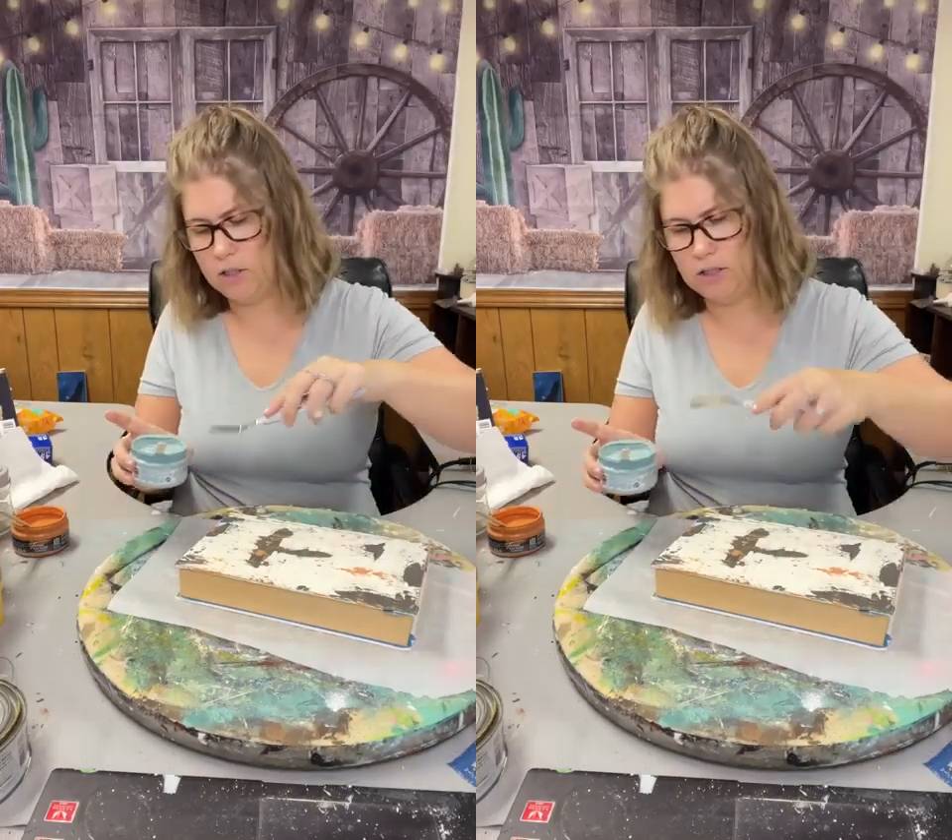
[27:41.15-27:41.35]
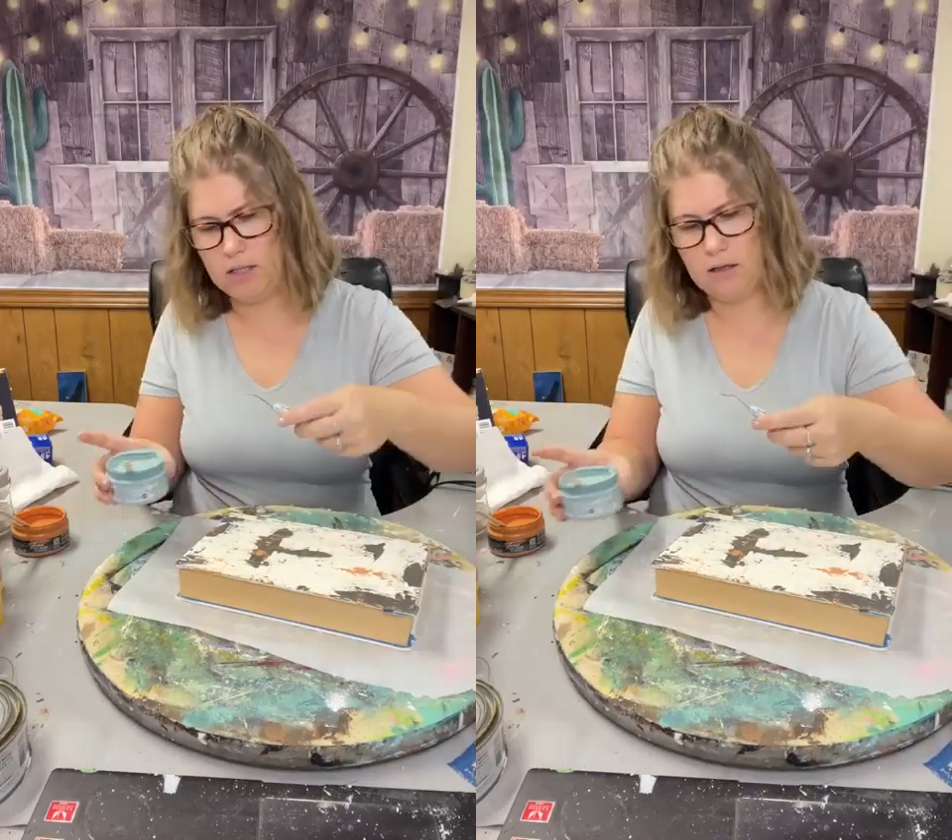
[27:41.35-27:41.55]

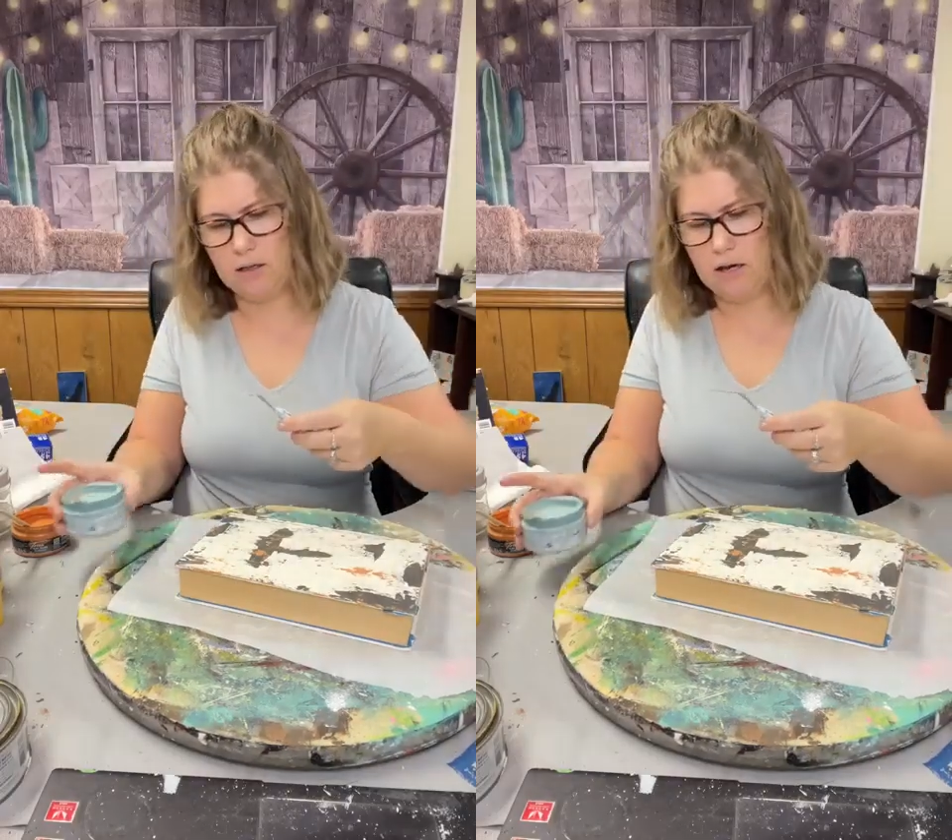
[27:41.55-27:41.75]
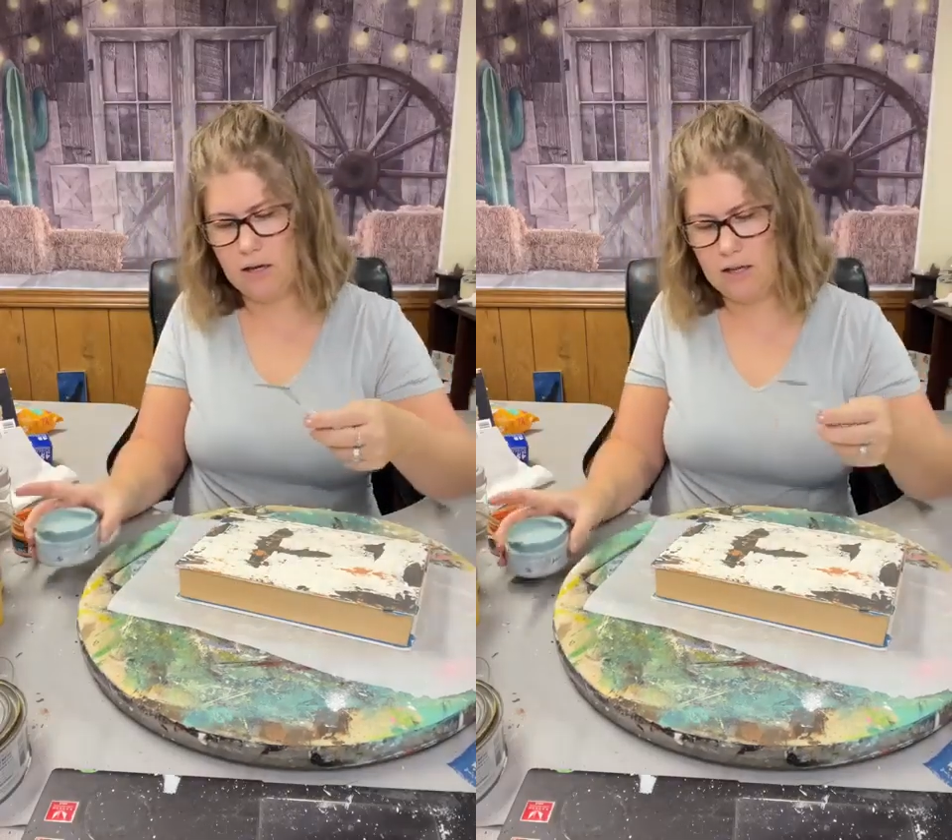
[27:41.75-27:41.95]
just get
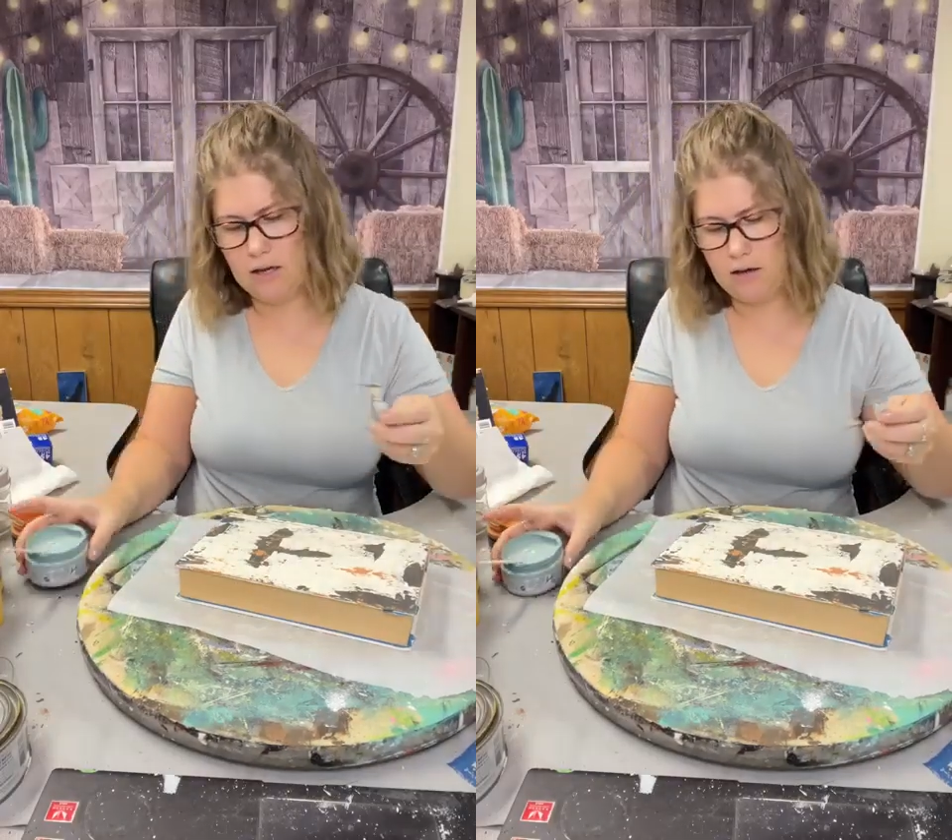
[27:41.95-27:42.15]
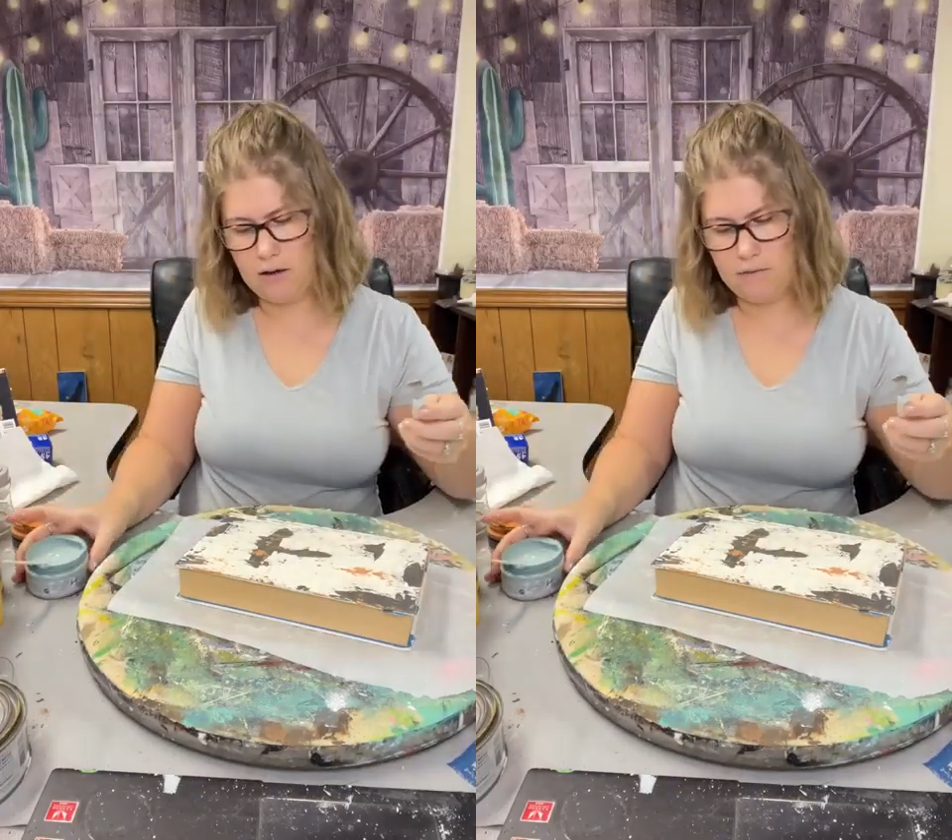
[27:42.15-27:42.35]
a lot of
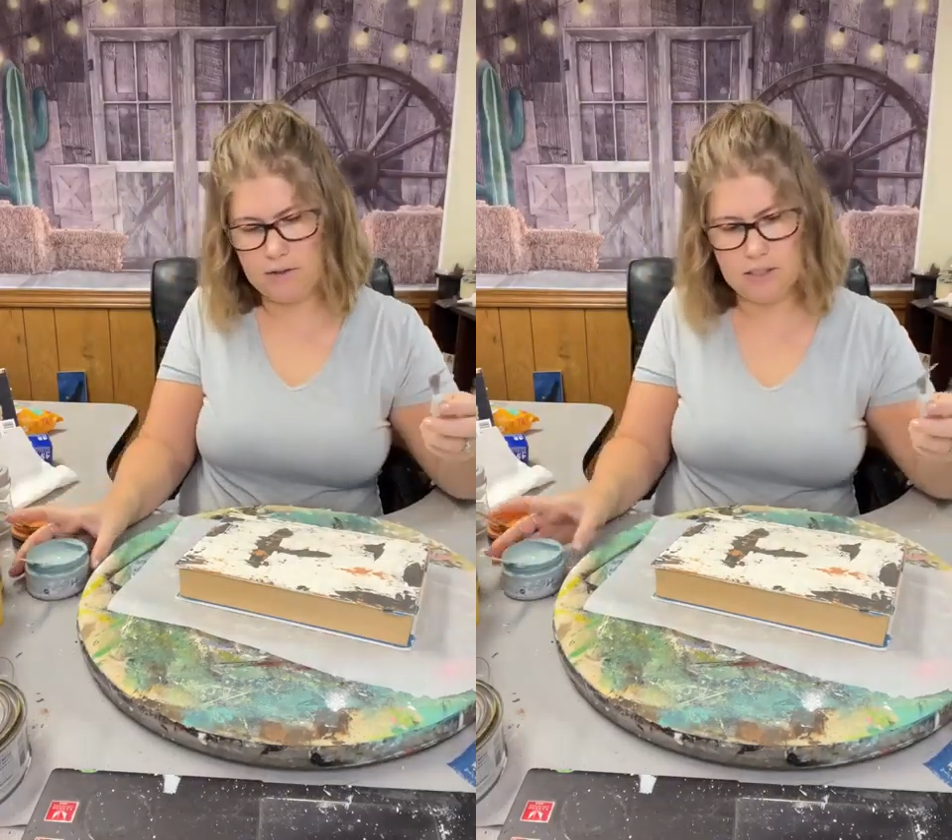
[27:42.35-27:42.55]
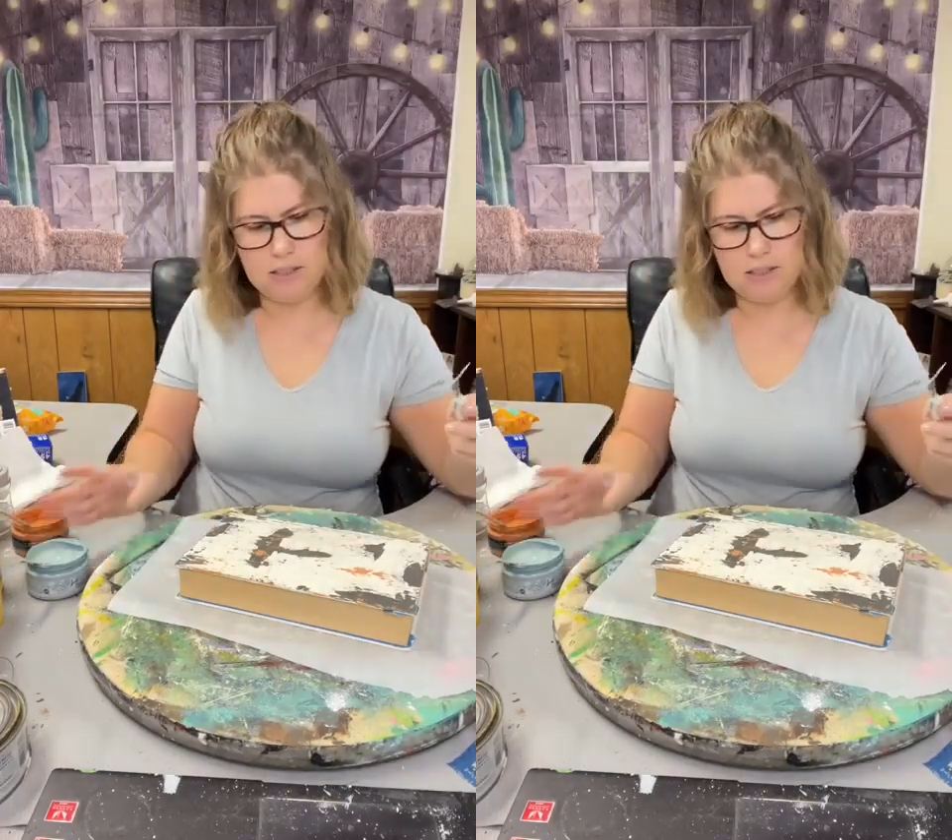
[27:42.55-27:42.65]
that off